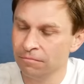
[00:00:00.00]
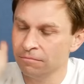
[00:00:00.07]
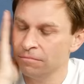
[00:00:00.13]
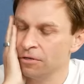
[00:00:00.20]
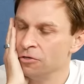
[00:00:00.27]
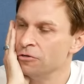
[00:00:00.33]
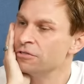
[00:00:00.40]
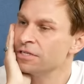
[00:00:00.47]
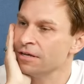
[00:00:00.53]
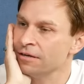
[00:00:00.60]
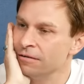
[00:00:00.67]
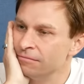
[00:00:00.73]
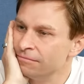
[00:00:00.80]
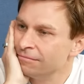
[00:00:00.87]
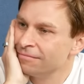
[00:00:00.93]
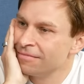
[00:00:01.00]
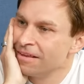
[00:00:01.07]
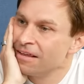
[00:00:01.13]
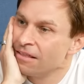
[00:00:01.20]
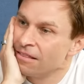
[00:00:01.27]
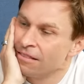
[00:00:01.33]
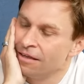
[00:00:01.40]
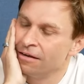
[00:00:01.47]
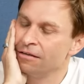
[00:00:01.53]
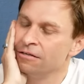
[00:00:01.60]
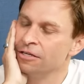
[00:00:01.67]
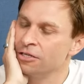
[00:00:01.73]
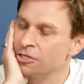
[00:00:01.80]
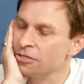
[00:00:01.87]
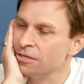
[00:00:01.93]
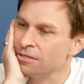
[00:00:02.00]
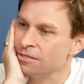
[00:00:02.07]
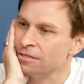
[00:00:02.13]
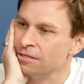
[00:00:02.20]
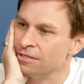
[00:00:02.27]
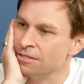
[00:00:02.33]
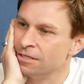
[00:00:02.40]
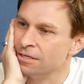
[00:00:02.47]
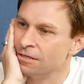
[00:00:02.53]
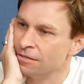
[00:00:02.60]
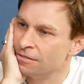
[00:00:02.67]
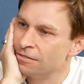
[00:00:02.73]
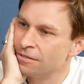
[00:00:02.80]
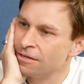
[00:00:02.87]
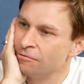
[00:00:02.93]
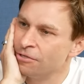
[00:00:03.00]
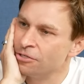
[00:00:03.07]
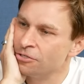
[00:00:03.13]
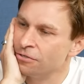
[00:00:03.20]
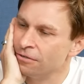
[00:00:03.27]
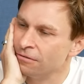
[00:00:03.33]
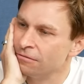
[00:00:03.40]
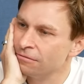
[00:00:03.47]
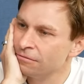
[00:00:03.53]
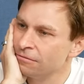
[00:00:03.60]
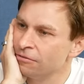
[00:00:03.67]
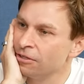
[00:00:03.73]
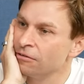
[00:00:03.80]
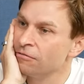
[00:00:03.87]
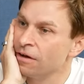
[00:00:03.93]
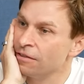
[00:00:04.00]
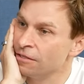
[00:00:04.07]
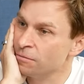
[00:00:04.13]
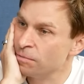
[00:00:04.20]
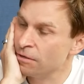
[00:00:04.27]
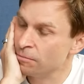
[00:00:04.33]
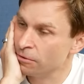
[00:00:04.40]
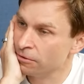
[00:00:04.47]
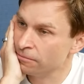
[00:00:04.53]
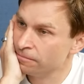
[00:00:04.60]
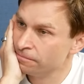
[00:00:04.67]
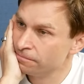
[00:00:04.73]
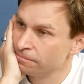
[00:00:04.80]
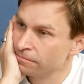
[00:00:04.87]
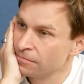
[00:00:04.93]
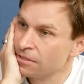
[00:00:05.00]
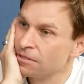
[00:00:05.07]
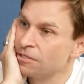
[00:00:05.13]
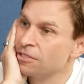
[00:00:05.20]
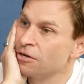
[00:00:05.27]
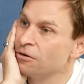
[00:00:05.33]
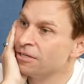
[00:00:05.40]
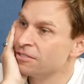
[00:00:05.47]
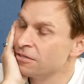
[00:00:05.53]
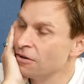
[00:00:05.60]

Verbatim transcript: But you said that addiction is a disease, and we shouldn't vilify these people. So it's